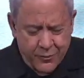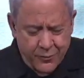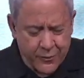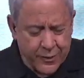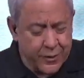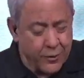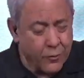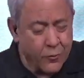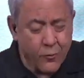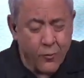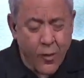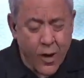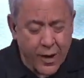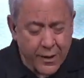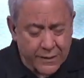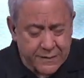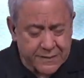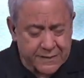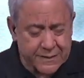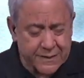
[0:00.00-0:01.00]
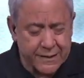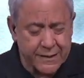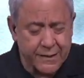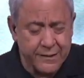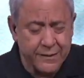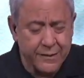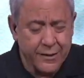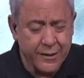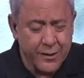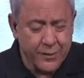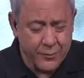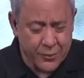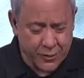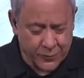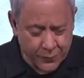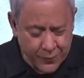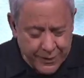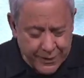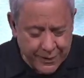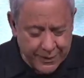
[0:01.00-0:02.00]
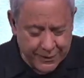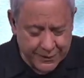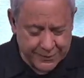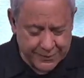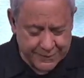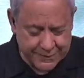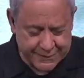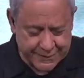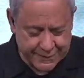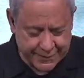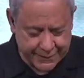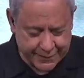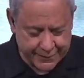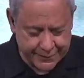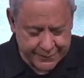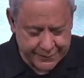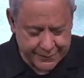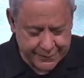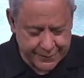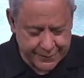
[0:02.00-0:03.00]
we don't want to see, but we need to see.